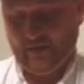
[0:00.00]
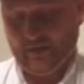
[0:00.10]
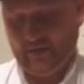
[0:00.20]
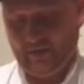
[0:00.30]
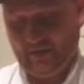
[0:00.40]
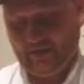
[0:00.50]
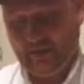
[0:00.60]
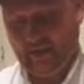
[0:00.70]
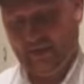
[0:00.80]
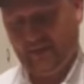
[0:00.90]
to make it
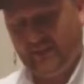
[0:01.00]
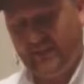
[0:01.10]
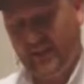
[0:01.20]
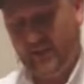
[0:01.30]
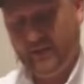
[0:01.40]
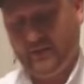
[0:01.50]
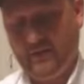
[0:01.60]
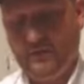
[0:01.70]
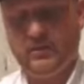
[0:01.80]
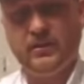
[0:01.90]
nice and thick.
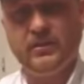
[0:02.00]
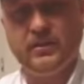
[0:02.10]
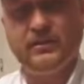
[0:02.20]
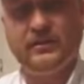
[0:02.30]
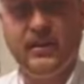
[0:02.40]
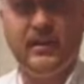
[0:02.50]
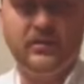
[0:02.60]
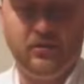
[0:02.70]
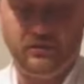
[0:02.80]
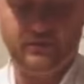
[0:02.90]
You want a good thick Cuban